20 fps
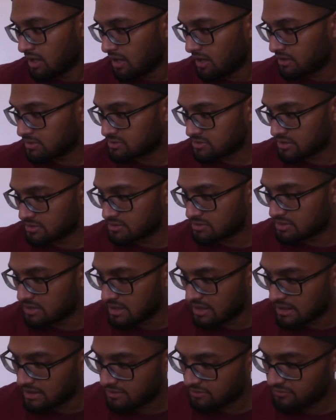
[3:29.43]
So you
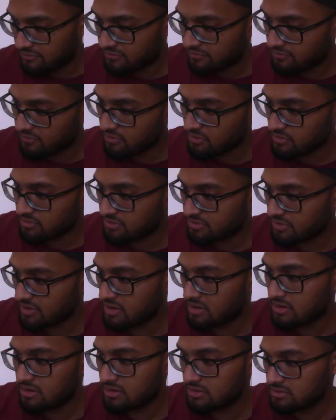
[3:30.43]
get 4 of
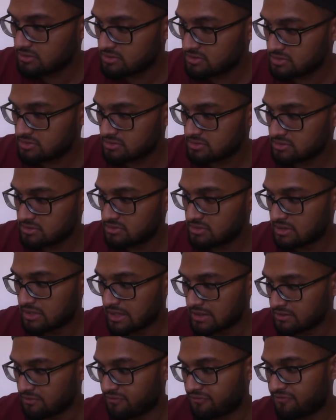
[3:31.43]
those. You
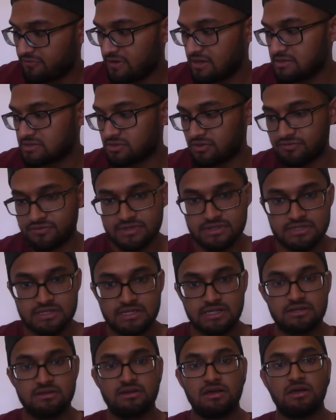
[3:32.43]
get your feet,
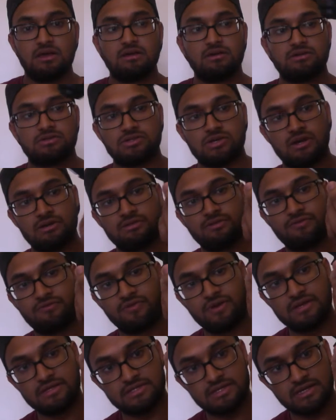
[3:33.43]
obviously. So the
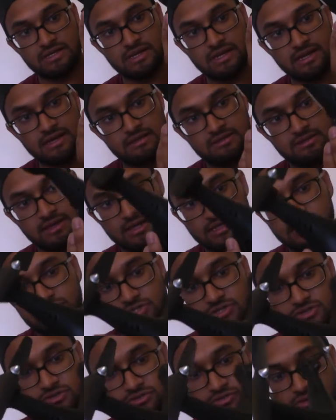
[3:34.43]
feet, again, they
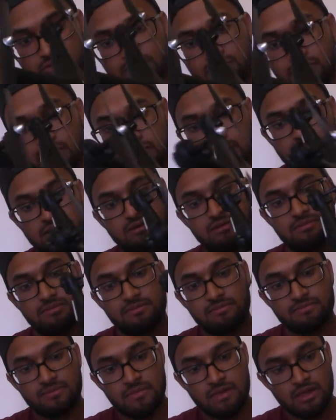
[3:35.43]
just screw in,
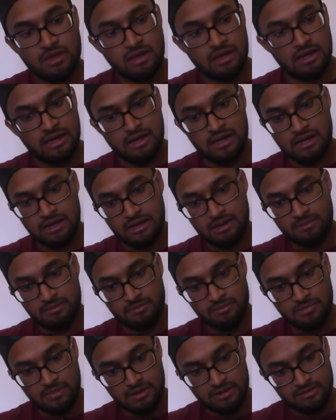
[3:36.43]

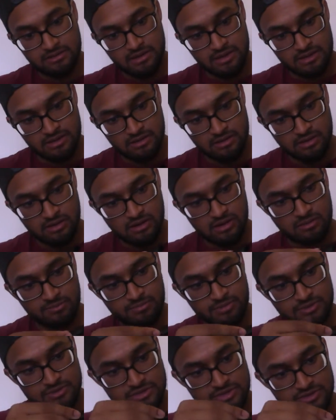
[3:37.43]
and they are
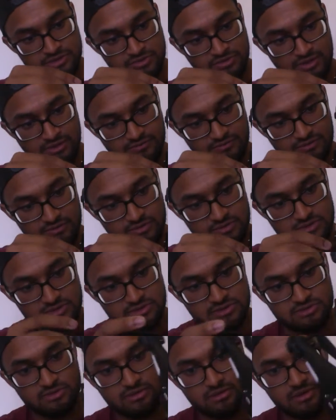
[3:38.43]
pretty straightforward to screw